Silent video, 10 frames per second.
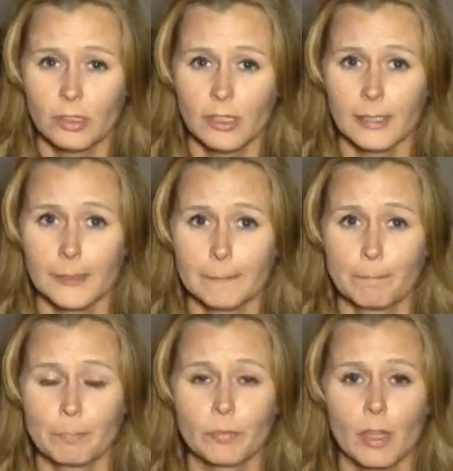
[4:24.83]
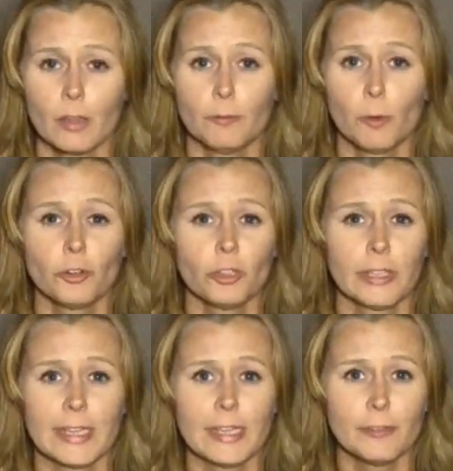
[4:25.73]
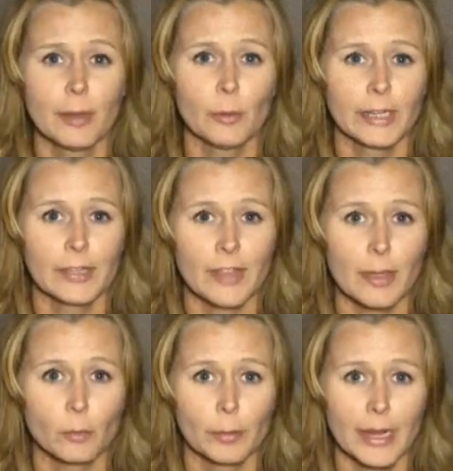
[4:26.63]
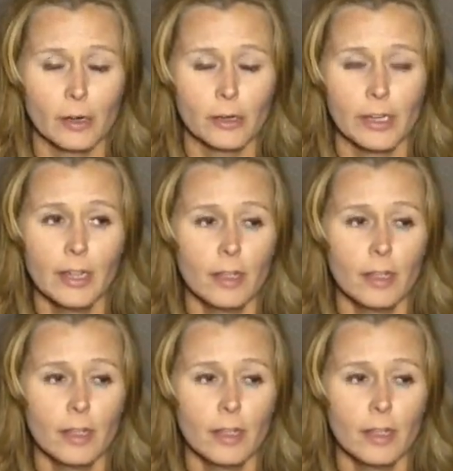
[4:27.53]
unfortunately, if I were to get that repaired,